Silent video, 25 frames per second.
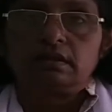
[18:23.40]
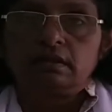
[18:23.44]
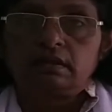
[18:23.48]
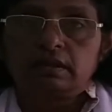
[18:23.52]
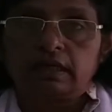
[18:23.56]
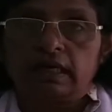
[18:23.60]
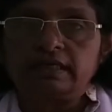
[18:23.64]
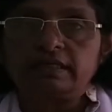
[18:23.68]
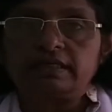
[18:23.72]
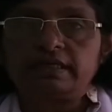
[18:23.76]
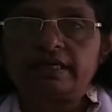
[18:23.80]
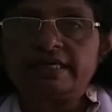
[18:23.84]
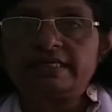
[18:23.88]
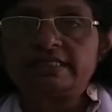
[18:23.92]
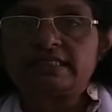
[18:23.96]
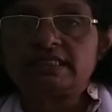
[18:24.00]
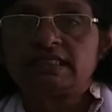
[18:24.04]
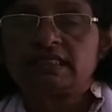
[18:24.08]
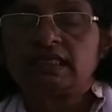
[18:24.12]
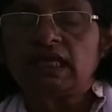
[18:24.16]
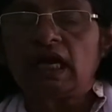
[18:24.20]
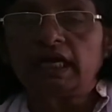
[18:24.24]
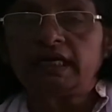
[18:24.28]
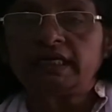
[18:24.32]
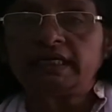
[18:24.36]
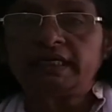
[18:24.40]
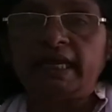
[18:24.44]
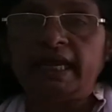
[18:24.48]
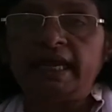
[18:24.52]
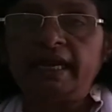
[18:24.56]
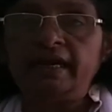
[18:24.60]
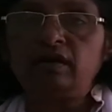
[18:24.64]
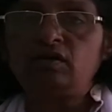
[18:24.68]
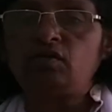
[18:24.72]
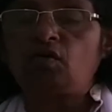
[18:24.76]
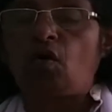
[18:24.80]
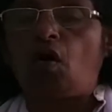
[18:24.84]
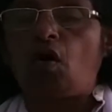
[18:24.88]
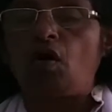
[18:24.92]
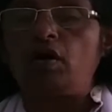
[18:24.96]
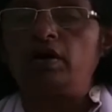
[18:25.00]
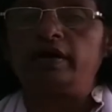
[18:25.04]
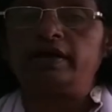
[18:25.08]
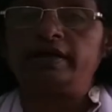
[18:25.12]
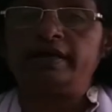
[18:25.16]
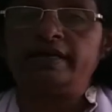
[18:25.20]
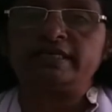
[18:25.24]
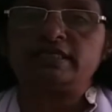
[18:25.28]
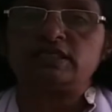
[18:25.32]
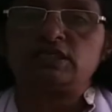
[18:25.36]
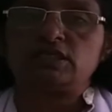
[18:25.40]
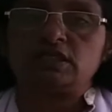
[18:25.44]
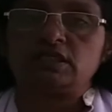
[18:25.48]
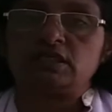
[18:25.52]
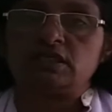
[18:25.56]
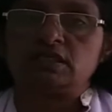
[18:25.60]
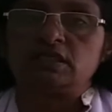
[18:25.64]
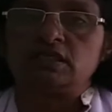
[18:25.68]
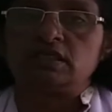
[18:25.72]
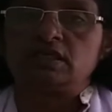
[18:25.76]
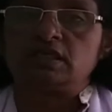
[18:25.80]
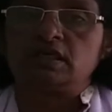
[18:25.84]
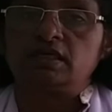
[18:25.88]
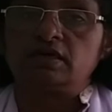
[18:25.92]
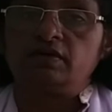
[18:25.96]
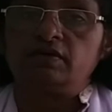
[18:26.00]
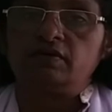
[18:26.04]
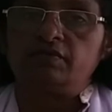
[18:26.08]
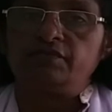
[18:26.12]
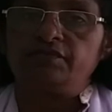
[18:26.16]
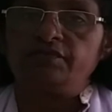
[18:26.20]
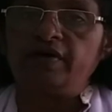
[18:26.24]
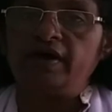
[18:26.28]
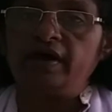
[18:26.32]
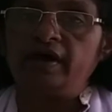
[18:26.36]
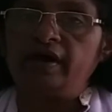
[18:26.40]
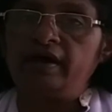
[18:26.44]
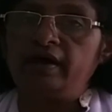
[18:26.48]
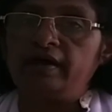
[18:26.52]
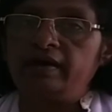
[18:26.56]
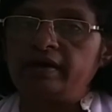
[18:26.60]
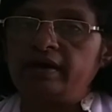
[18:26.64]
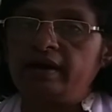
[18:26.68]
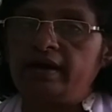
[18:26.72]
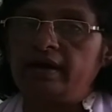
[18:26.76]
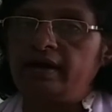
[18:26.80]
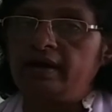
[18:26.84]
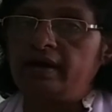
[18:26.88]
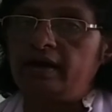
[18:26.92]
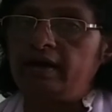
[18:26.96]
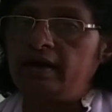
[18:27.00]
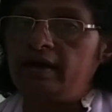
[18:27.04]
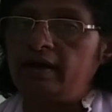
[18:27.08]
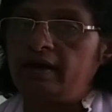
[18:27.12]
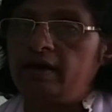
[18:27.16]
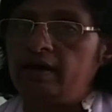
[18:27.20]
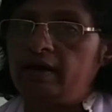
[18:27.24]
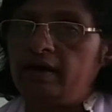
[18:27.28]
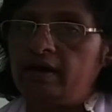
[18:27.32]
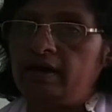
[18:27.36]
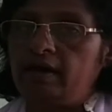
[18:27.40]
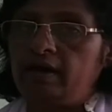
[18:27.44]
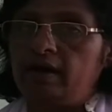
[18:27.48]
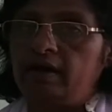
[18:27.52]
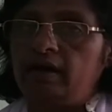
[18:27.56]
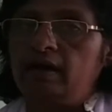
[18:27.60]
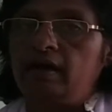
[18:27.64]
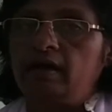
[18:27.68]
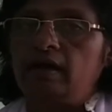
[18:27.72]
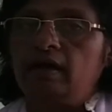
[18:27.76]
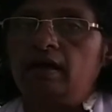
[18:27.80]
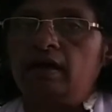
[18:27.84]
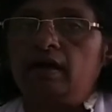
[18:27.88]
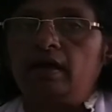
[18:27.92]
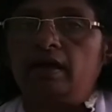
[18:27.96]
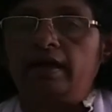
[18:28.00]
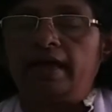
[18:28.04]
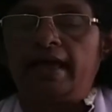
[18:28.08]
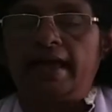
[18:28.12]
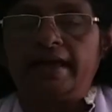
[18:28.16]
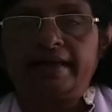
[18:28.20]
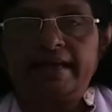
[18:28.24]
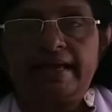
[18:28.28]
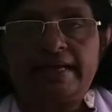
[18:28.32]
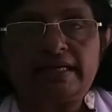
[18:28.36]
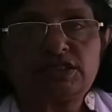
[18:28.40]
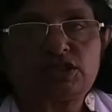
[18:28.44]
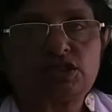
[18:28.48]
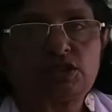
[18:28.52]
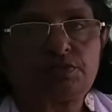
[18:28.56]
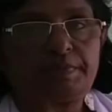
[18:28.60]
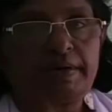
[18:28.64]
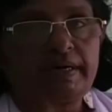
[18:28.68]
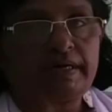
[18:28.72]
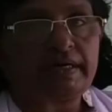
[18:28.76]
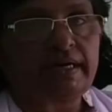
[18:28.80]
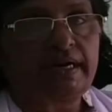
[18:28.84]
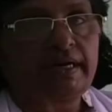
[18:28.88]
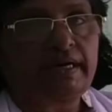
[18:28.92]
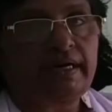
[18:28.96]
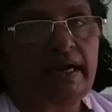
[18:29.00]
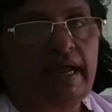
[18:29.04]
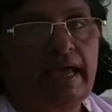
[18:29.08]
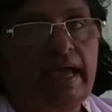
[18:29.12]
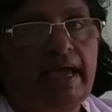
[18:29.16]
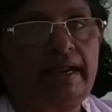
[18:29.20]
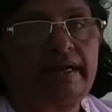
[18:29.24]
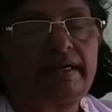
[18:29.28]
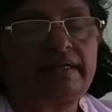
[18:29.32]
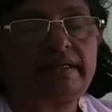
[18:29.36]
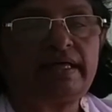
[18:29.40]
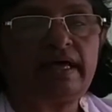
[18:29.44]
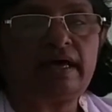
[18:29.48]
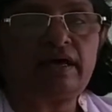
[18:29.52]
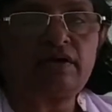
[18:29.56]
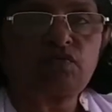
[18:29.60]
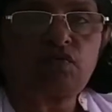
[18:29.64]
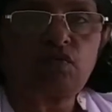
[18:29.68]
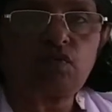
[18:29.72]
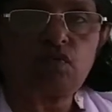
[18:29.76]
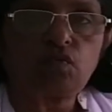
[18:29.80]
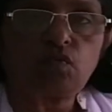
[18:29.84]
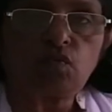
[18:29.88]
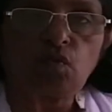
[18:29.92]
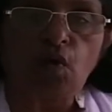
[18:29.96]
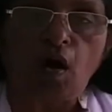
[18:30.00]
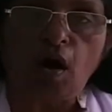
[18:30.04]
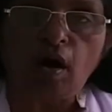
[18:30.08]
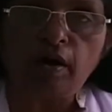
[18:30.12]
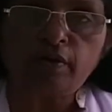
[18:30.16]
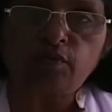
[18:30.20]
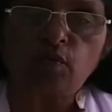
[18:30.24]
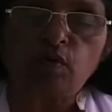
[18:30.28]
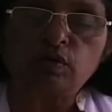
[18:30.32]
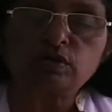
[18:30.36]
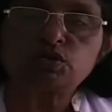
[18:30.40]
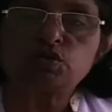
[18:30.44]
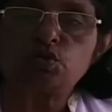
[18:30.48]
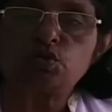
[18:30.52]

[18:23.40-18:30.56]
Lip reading: countries, 13 colonies were against Britain, and their war was